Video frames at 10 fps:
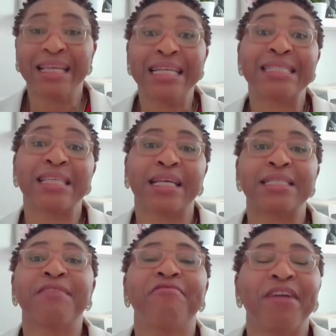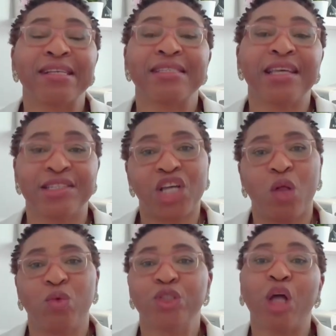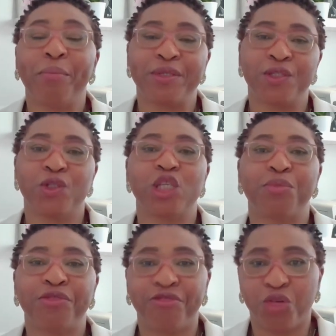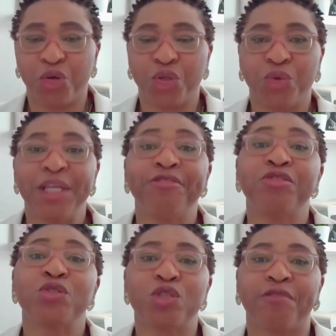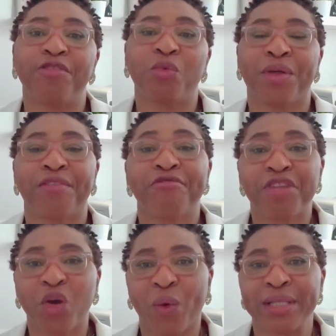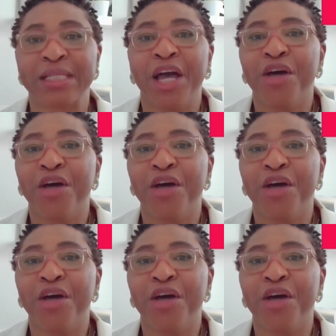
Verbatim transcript: 6. Phexxi gel will not be suitable for you if you suffer with frequent